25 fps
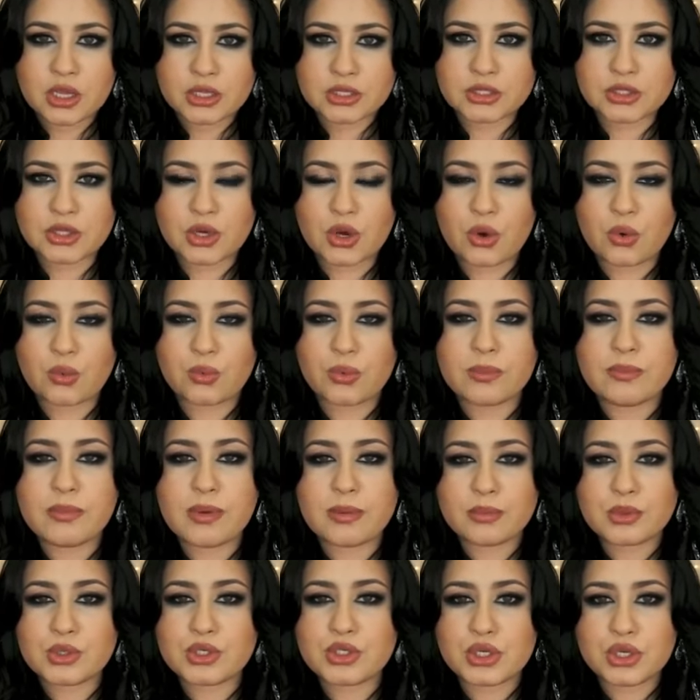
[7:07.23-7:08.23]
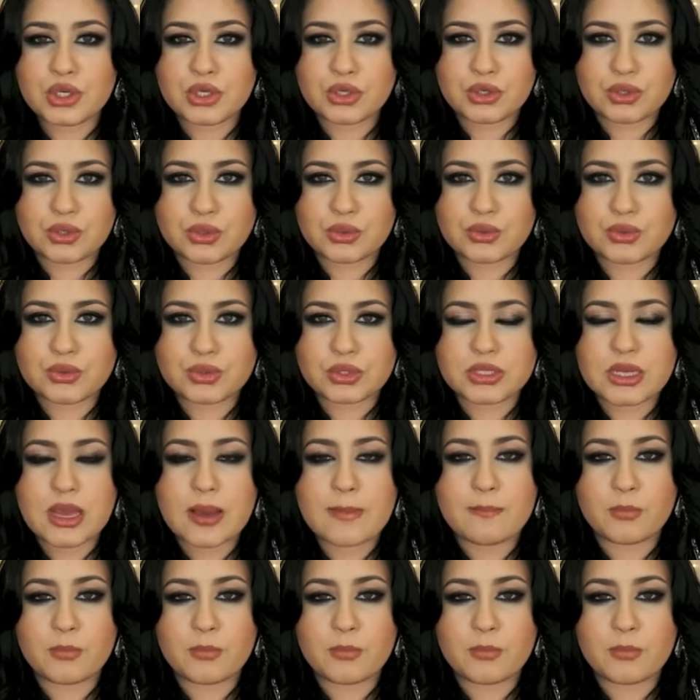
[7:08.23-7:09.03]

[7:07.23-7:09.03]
So remember to use